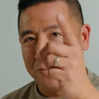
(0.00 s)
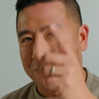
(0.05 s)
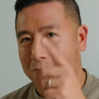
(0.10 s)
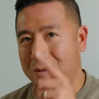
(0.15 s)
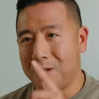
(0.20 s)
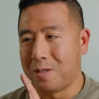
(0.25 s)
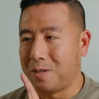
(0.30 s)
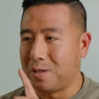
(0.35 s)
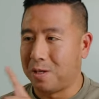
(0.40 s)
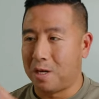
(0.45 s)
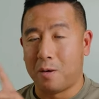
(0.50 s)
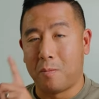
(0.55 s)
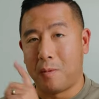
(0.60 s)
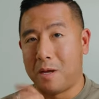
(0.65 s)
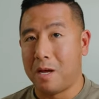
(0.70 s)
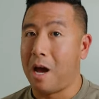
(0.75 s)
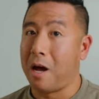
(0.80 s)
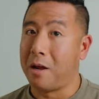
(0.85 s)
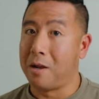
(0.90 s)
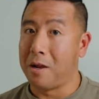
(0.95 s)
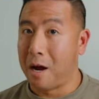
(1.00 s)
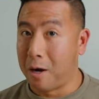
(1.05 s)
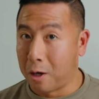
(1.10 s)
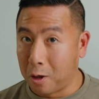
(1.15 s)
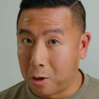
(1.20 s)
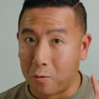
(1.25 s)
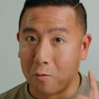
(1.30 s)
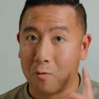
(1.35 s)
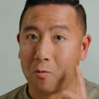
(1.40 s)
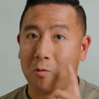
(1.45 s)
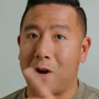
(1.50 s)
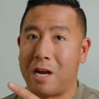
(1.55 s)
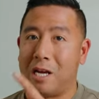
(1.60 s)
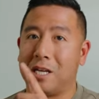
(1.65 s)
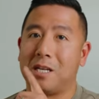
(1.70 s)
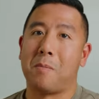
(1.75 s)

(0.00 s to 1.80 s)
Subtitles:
this is going to be a great